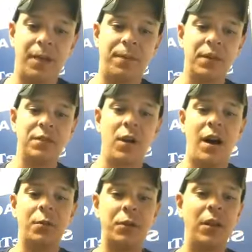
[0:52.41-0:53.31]
first of all,
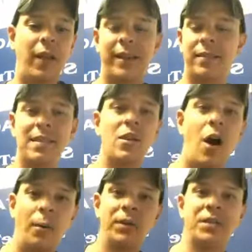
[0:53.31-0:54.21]
I really like the
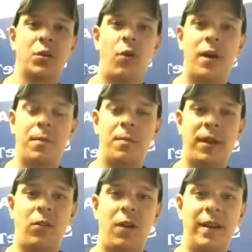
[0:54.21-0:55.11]
goblet squat for
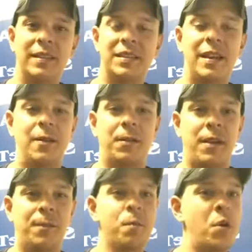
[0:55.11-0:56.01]
my clients. Now, if you're
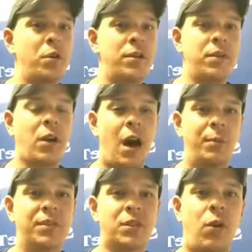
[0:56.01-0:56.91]
not familiar, the
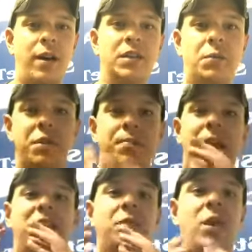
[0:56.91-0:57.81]
goblet squat is where you
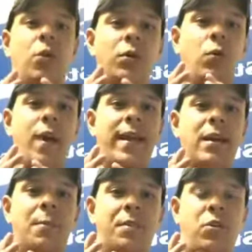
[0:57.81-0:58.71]
basically hold a weight
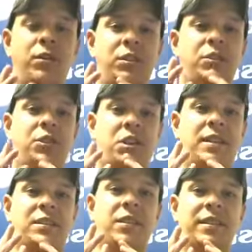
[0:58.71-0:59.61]
up close to your
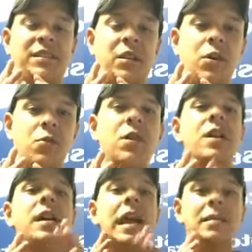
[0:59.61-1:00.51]
chest like so,
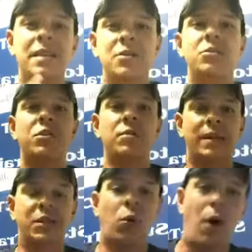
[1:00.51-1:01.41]
and then you do
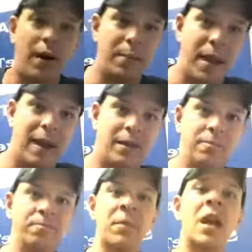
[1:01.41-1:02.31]
that squatting pattern.
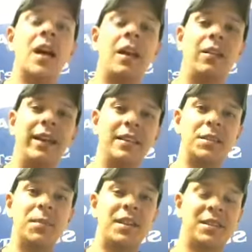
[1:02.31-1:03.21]
I like
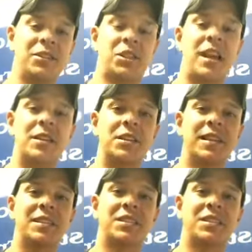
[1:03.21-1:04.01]
this because it changes that